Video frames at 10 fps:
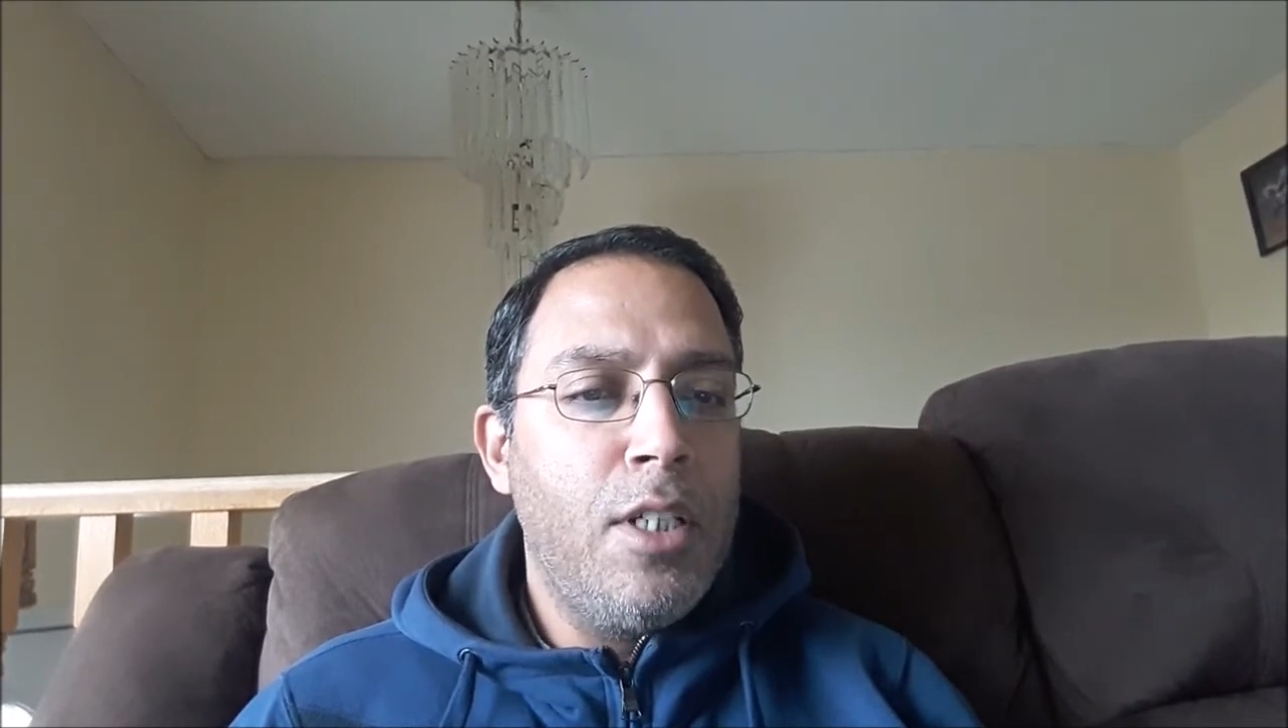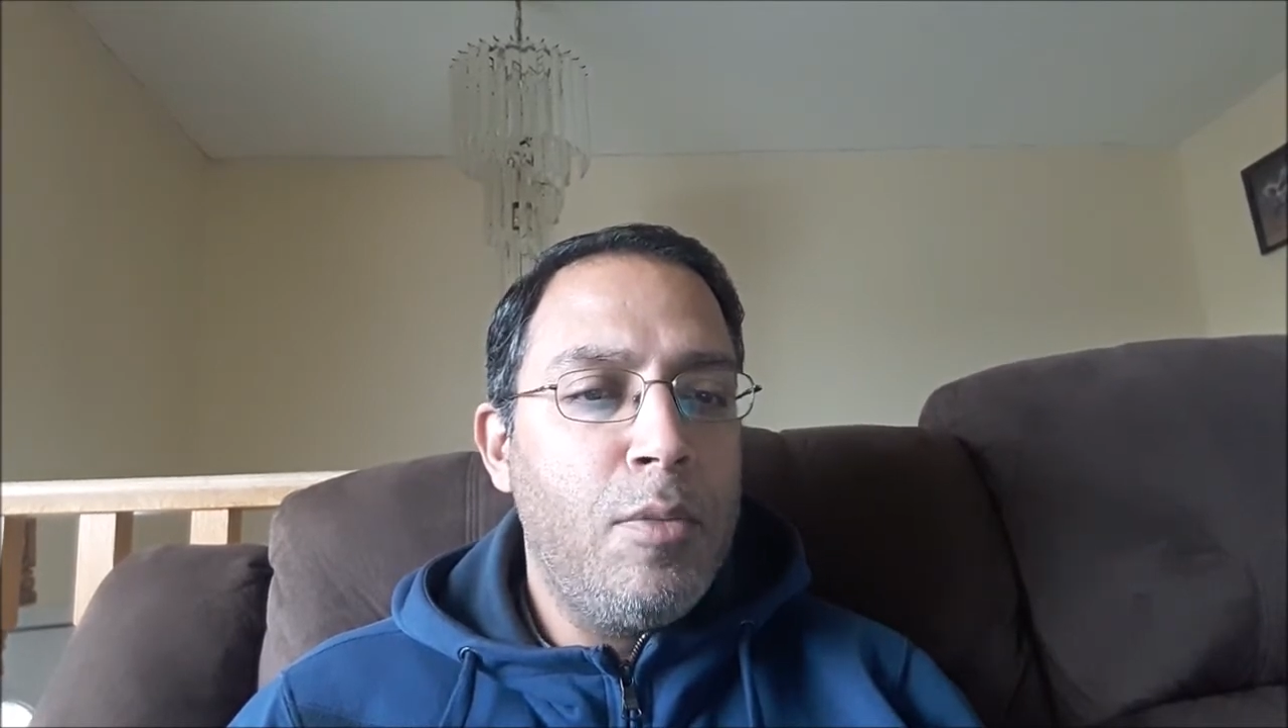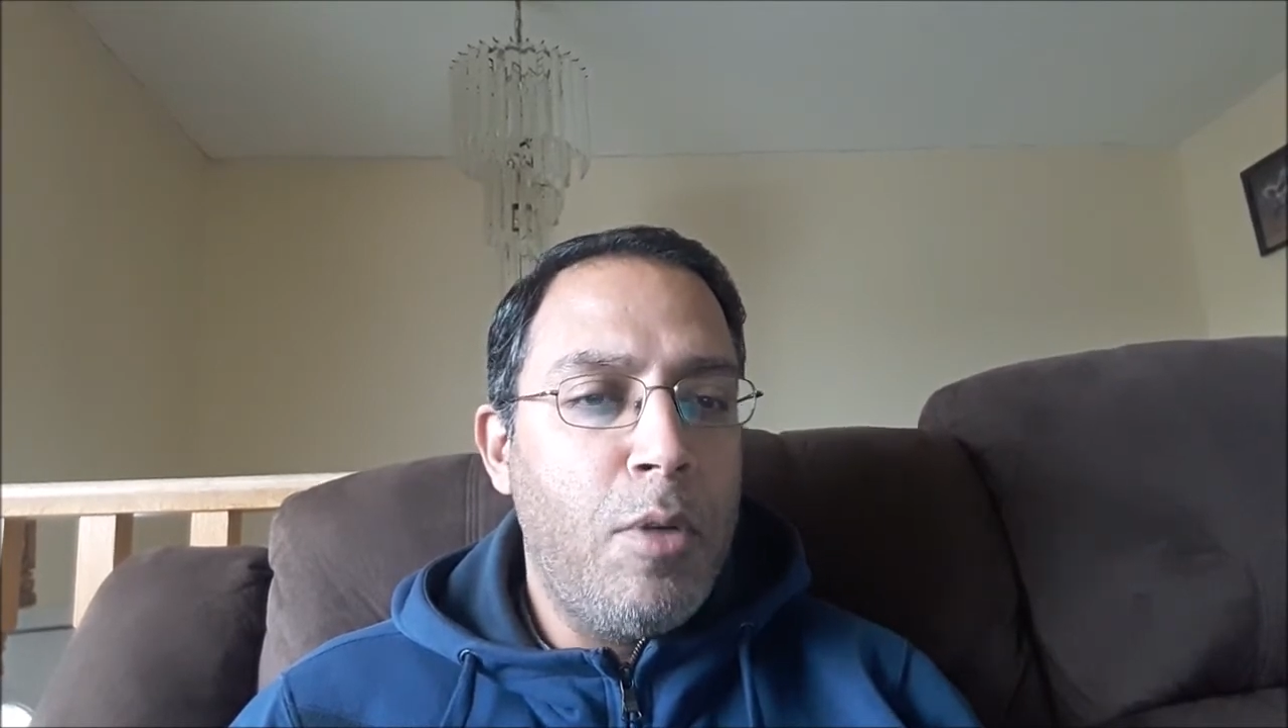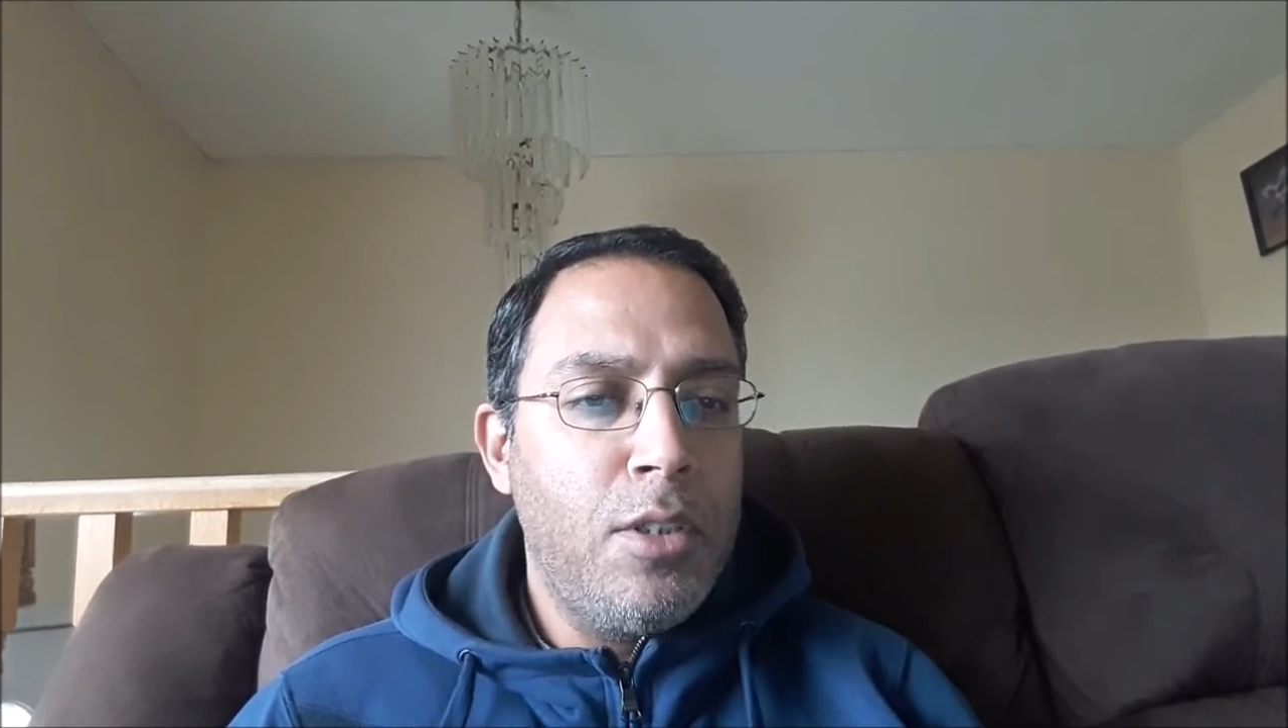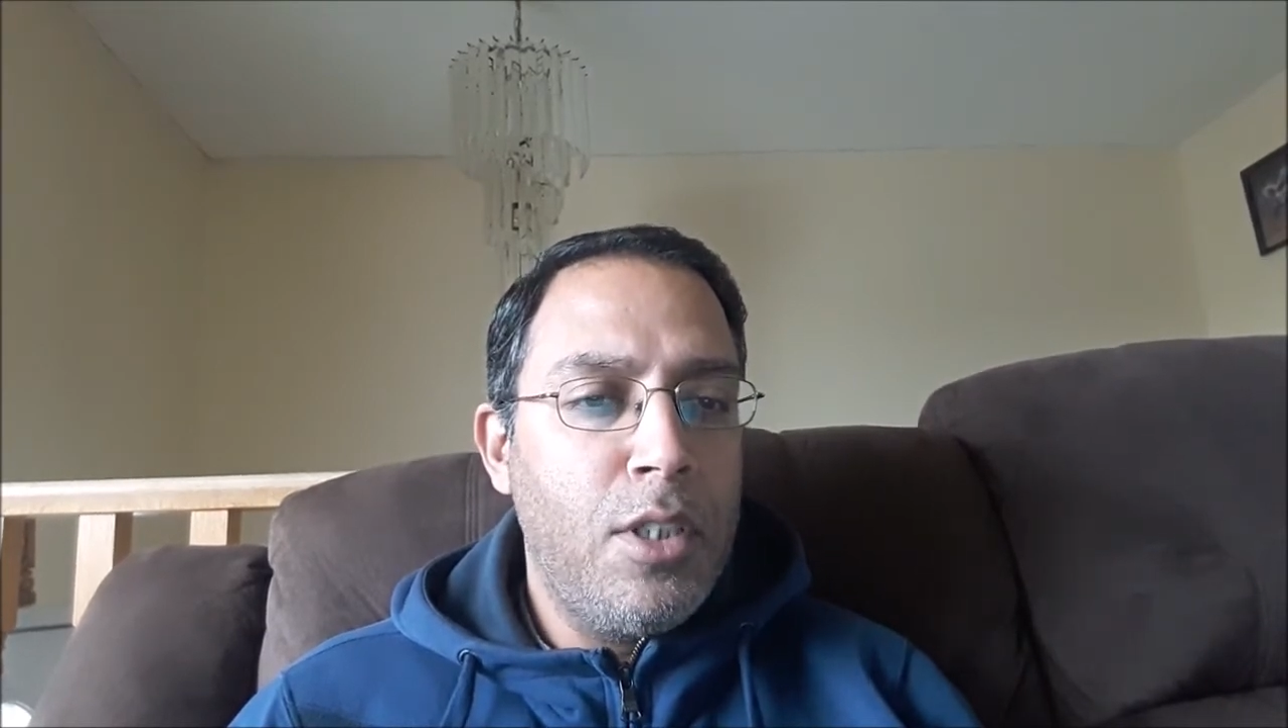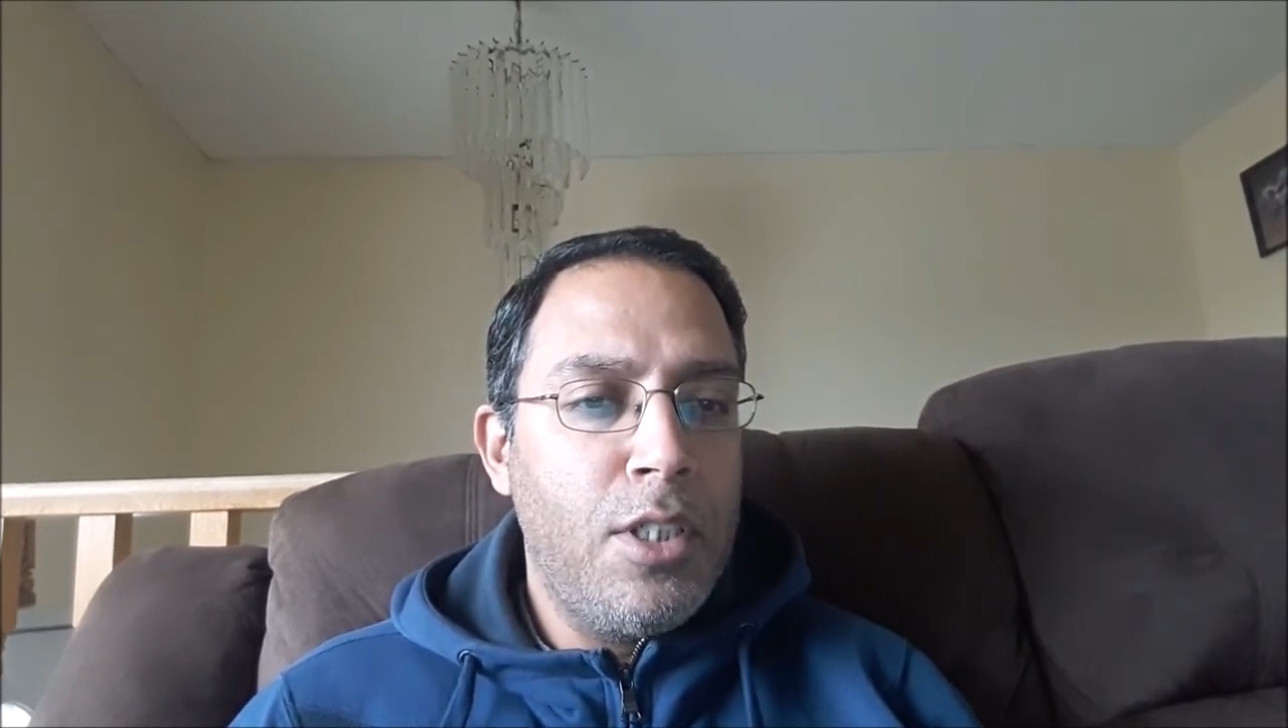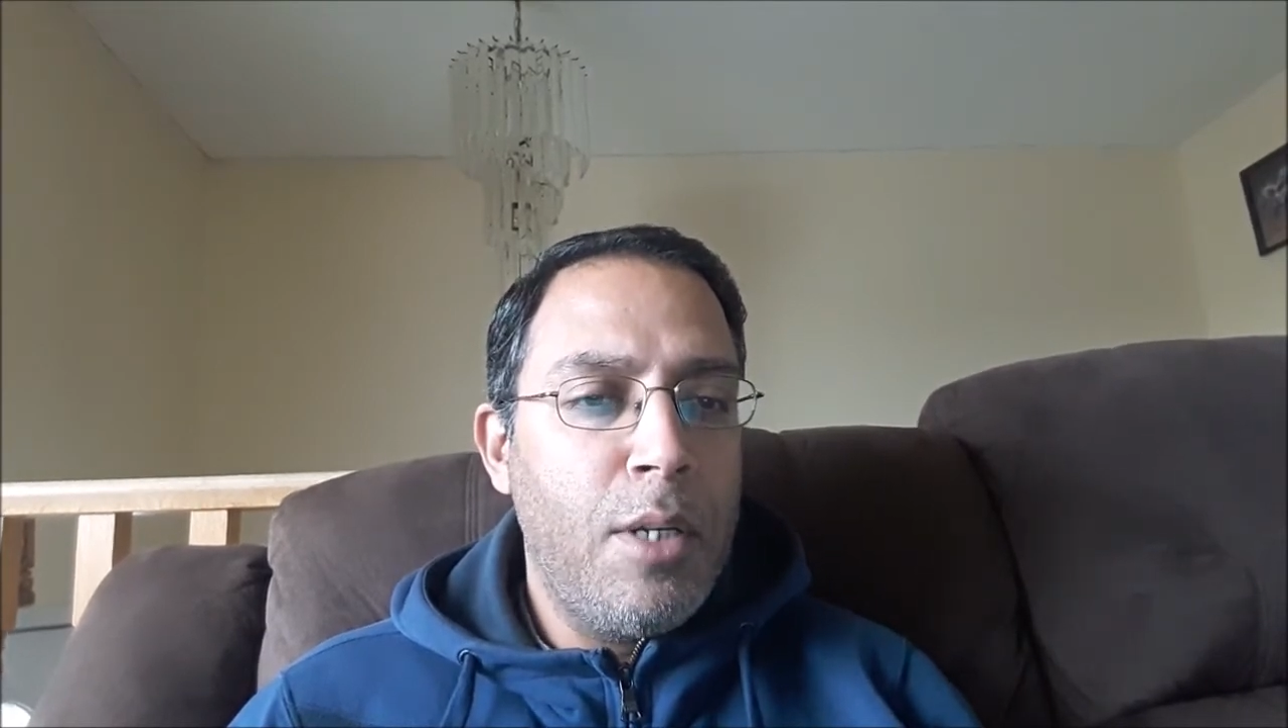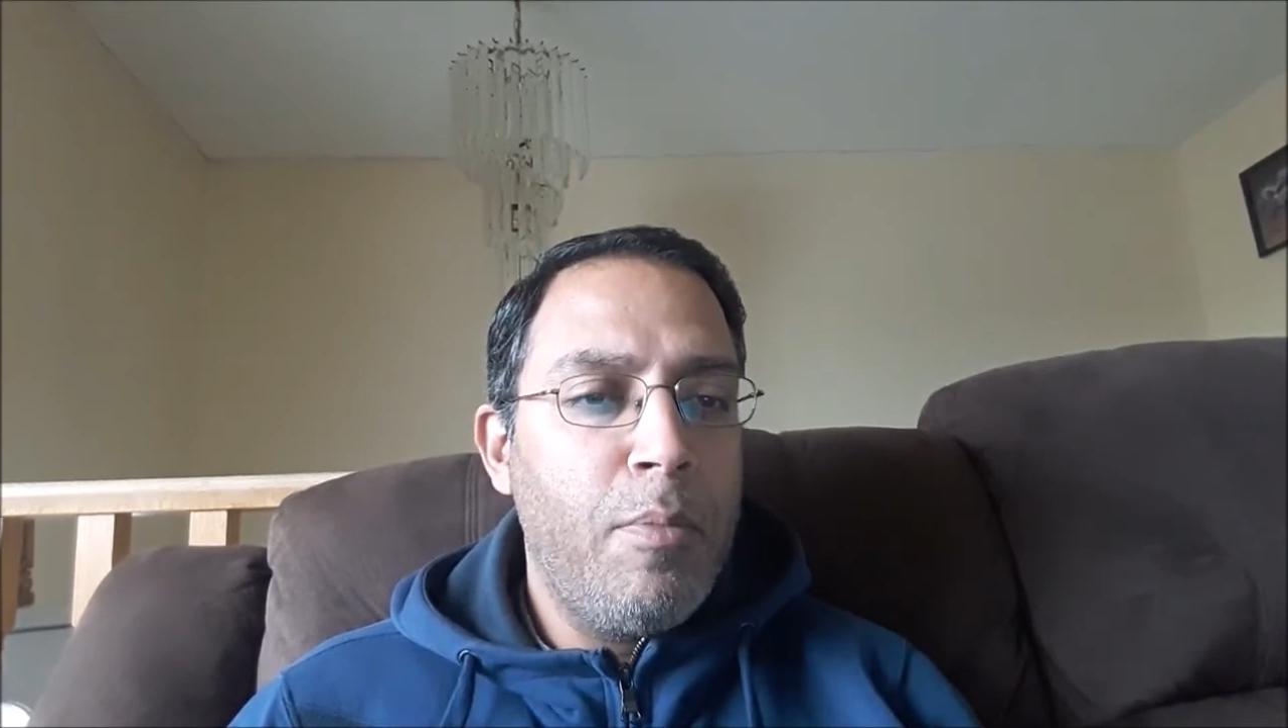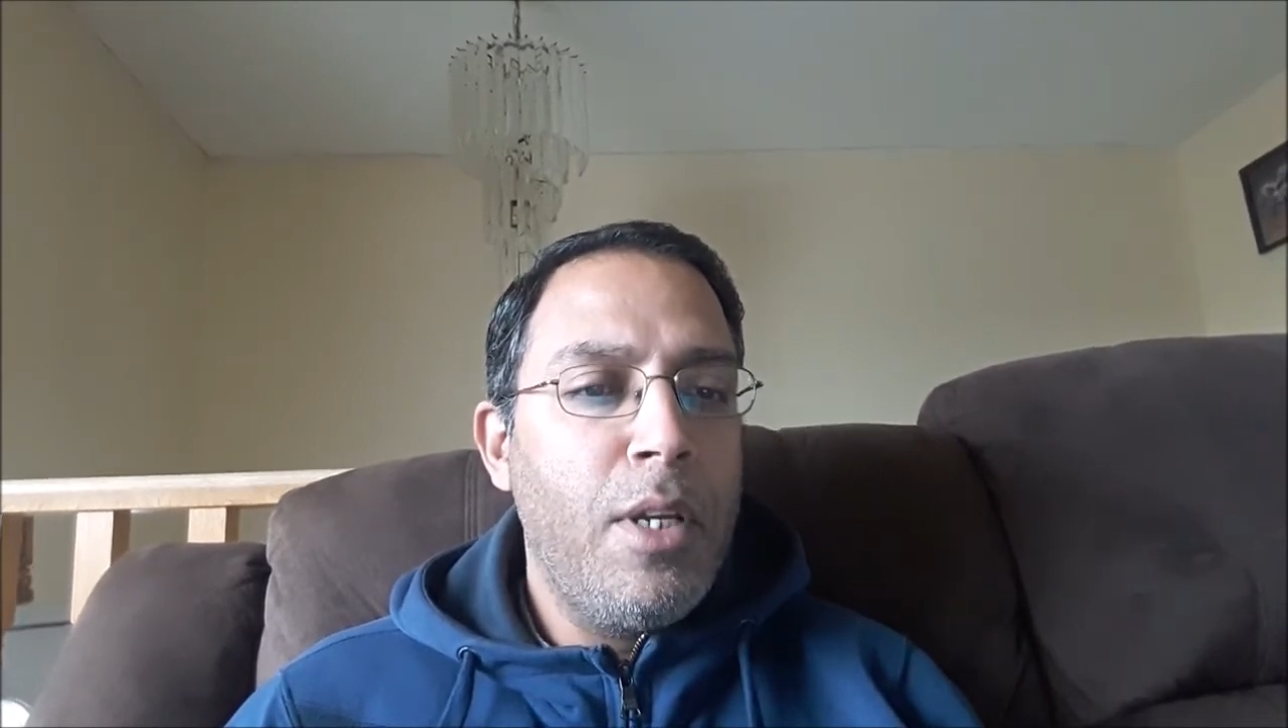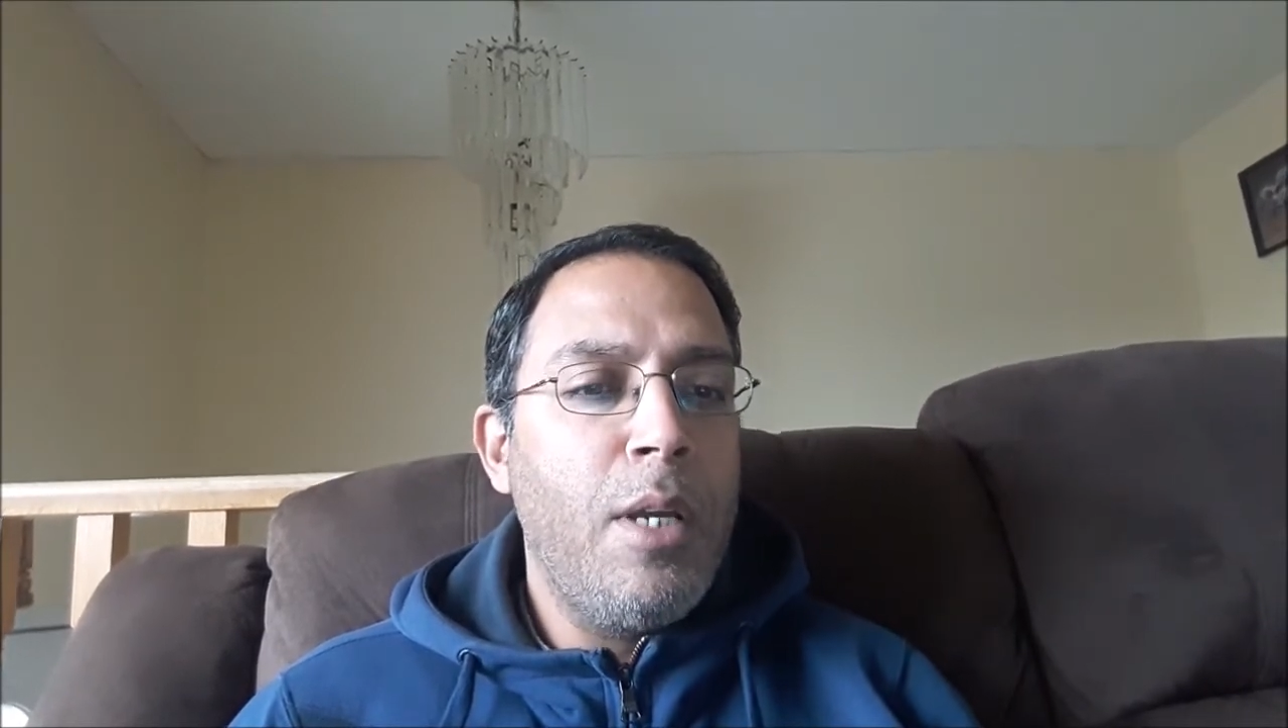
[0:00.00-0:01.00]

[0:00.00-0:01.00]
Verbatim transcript: their sponsorship